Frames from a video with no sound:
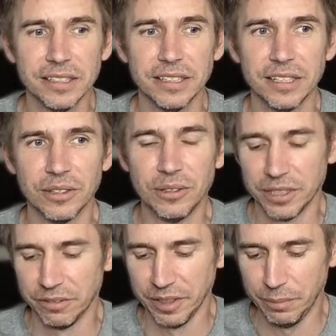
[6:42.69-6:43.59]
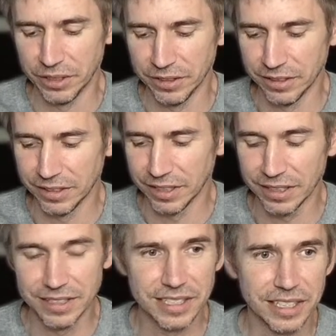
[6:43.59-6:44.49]
It'll only rebuild the
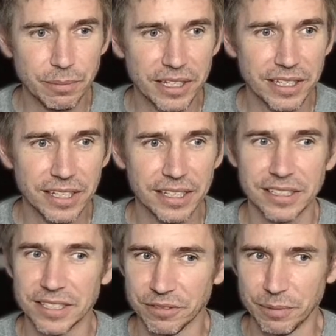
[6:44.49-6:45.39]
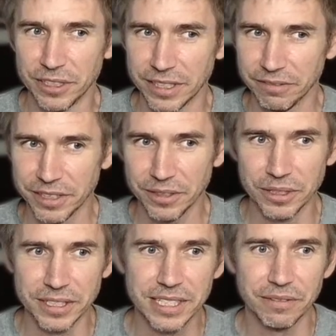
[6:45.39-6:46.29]
things that depend on that. It doesn't rebuild everything. Only
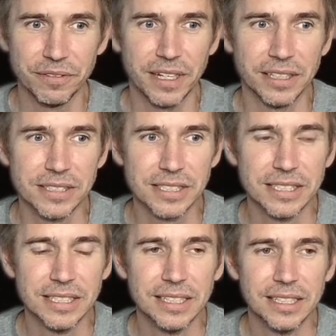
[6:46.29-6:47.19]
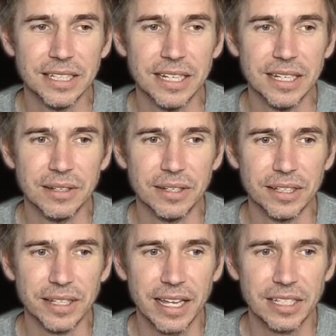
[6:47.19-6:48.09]
7 files
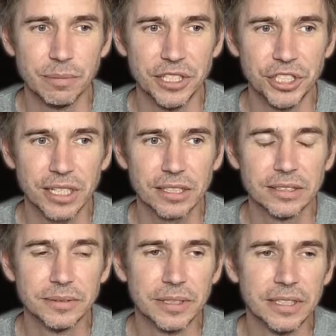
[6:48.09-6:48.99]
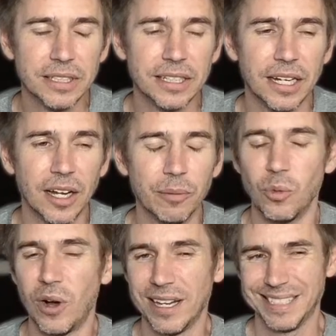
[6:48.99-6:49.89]
had to be checked.
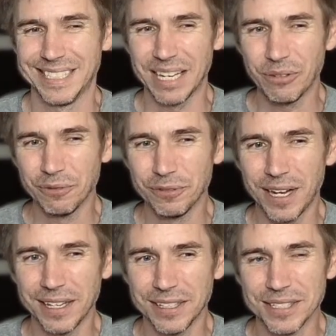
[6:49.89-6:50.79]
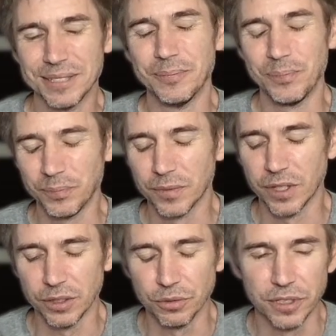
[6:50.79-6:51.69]
Why 7 files?
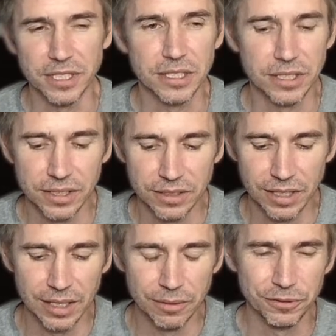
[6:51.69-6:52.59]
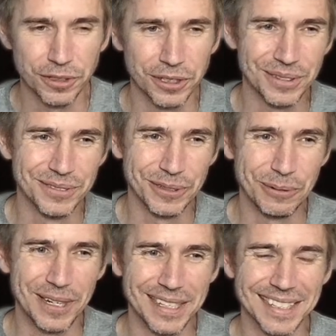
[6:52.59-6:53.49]
There's reasons for
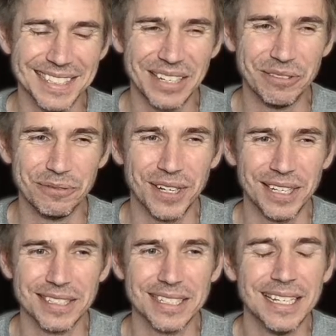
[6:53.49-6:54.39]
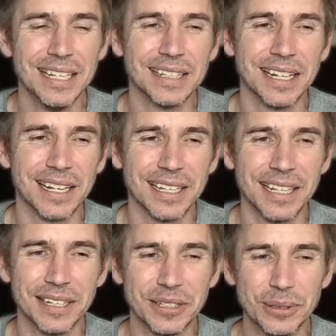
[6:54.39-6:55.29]
why the 7 files that I can get
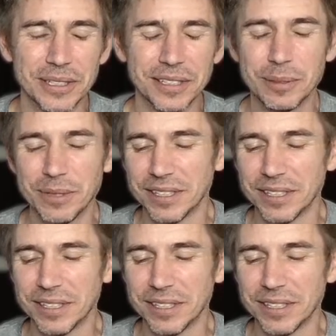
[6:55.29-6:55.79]
into a little bit.